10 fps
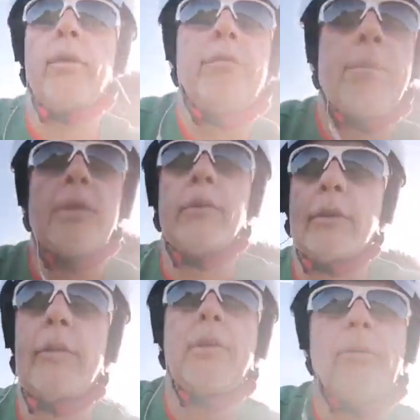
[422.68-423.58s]
of
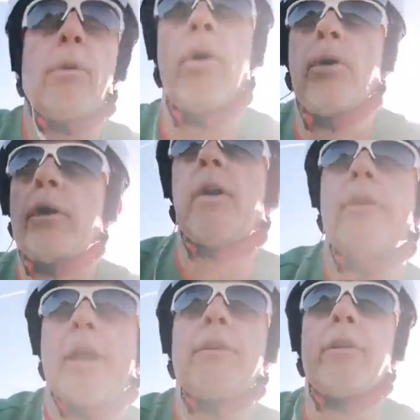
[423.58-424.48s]
business or
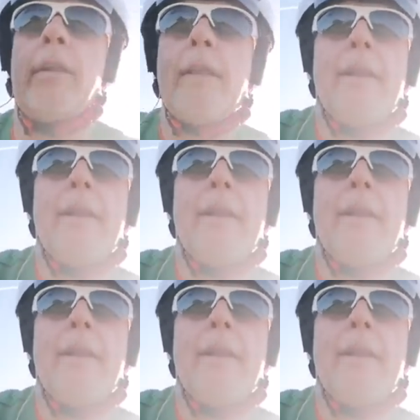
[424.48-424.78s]
organisation.